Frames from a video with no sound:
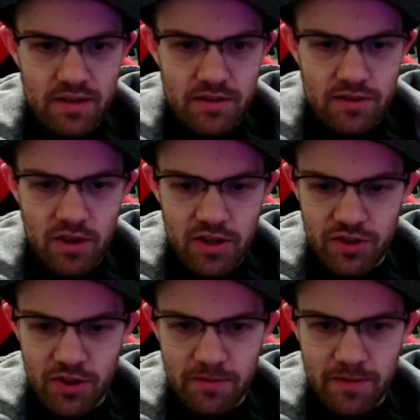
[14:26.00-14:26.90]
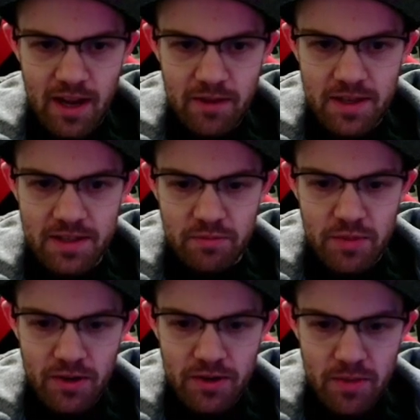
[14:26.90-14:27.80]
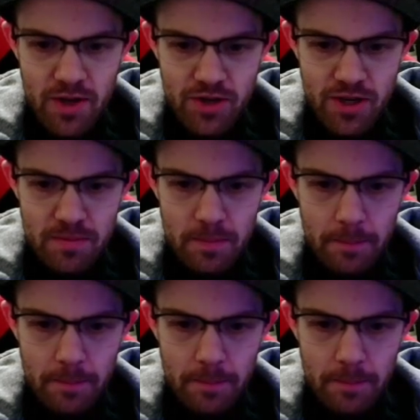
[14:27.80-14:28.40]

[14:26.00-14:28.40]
on turn 5 because of Mirror Dimension.